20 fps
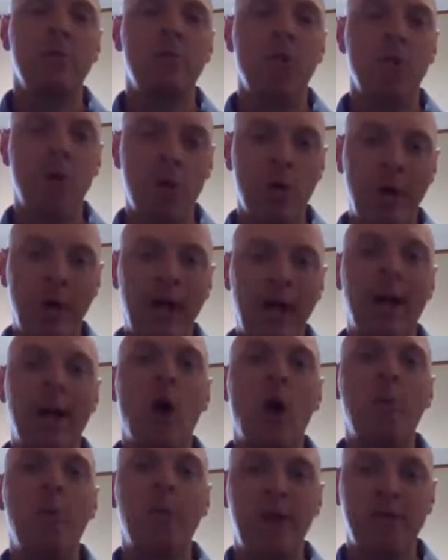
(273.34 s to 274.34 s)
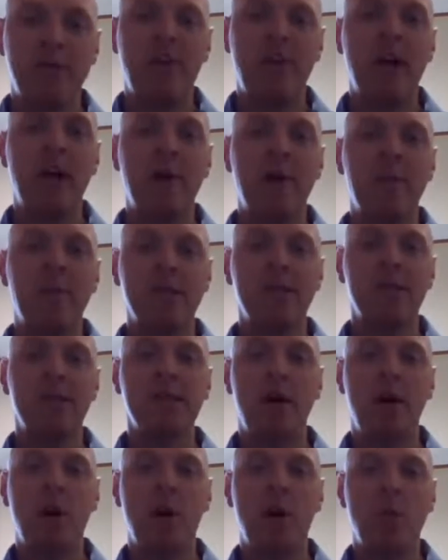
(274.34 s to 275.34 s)
the more we can help these
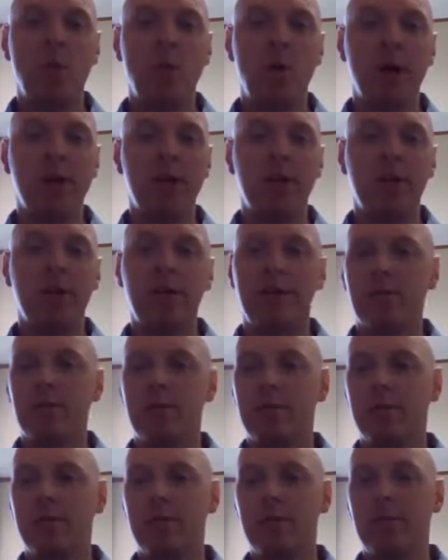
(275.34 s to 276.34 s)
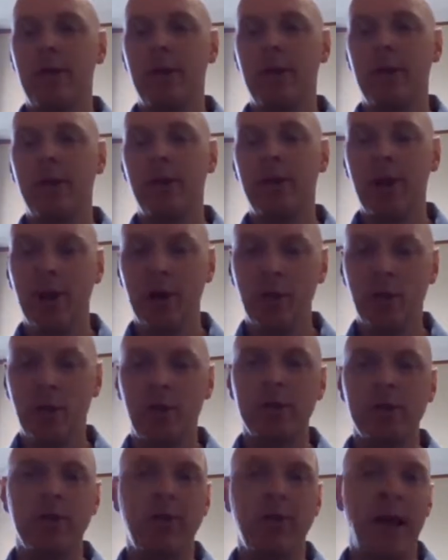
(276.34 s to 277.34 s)
families with, their
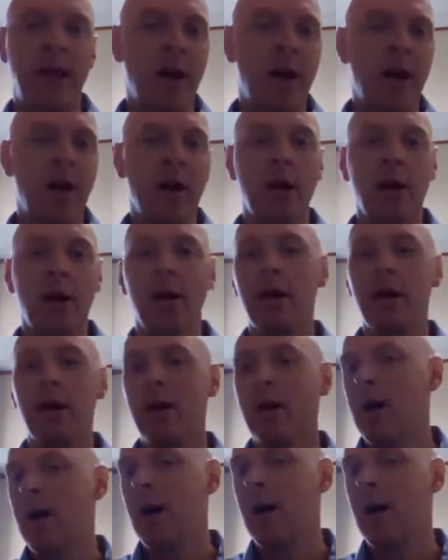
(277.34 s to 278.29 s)
goals of care,